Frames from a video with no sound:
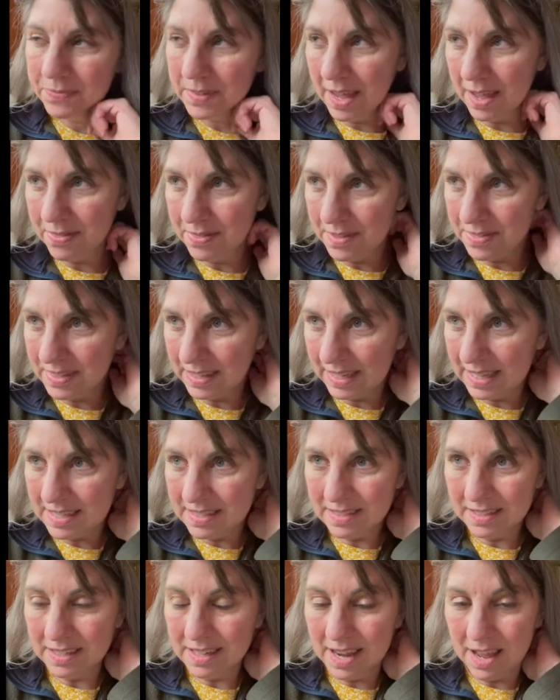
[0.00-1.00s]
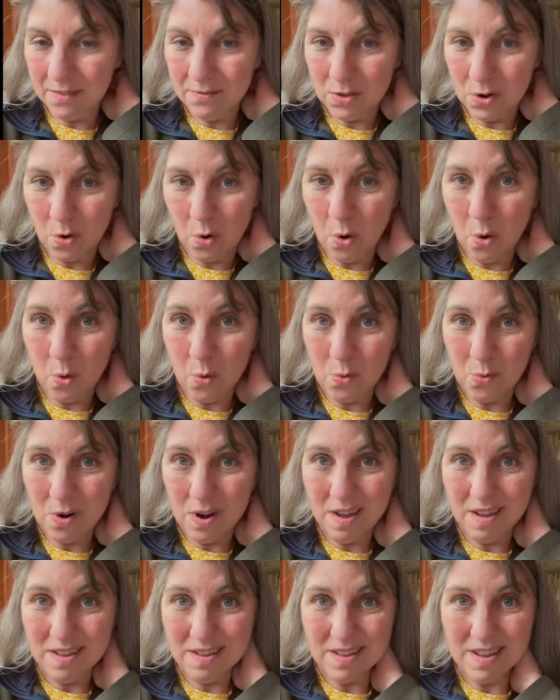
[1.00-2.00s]
And then the kids can have their
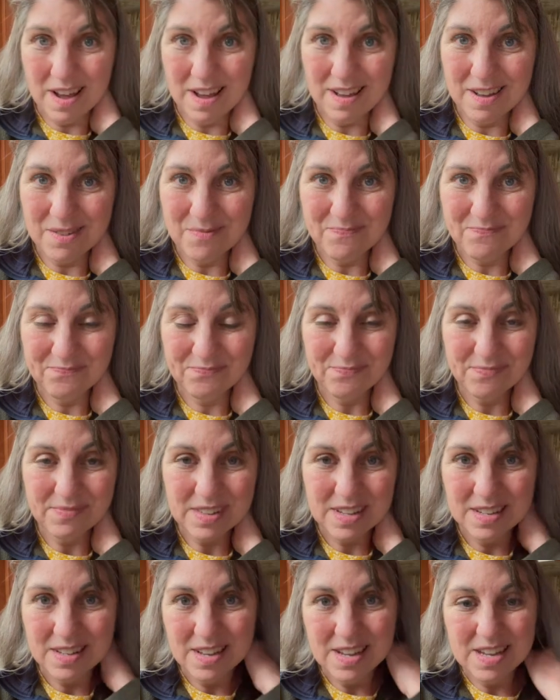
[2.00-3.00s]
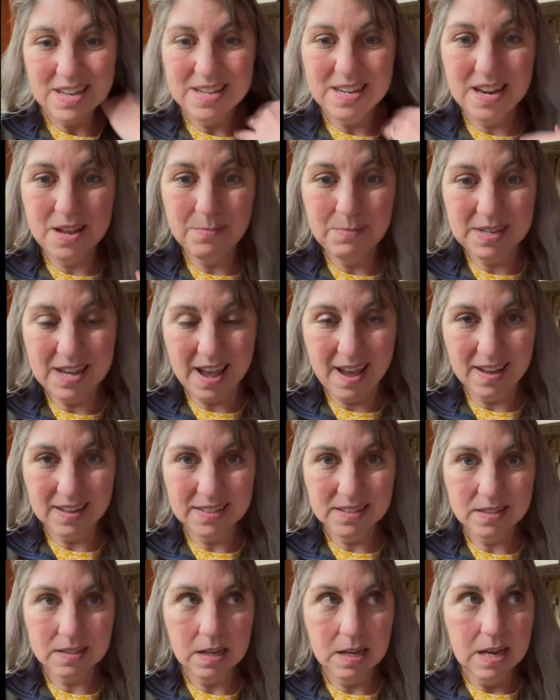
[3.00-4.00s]
own um, name
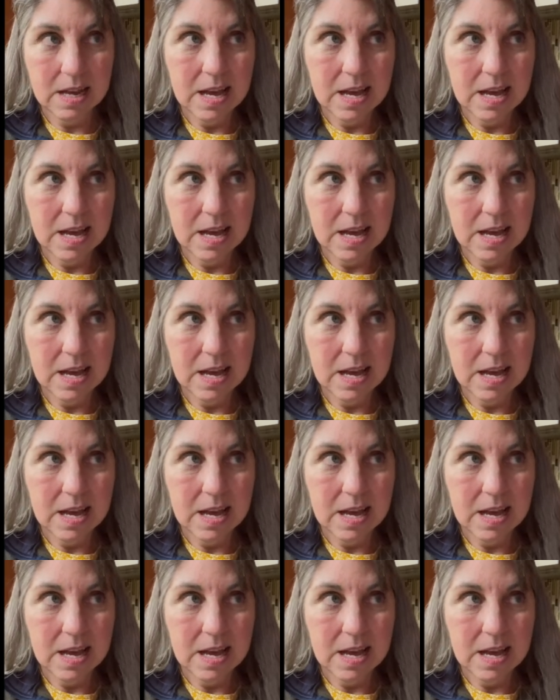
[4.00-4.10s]
tags.